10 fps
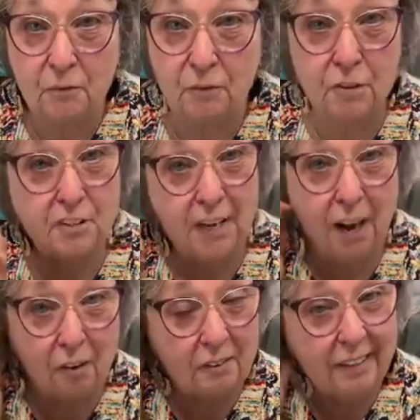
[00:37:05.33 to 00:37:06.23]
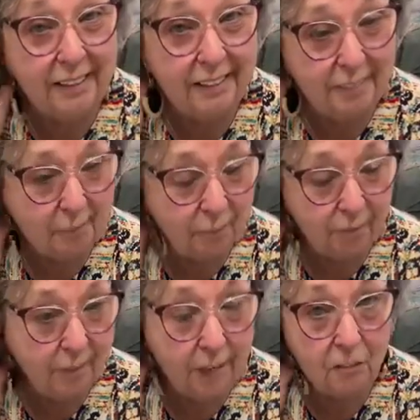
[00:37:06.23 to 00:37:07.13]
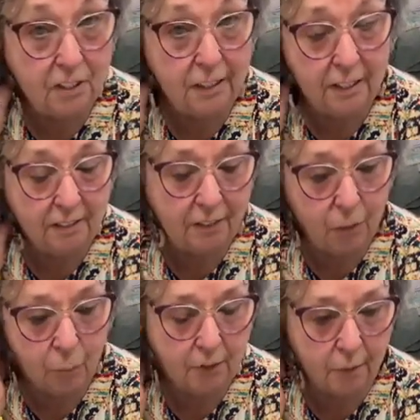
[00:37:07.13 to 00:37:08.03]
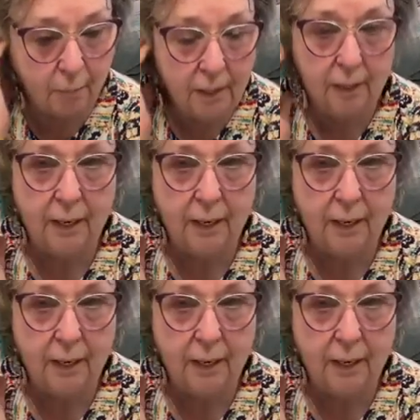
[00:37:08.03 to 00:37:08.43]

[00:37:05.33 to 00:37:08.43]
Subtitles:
were first out, and never did anything with them.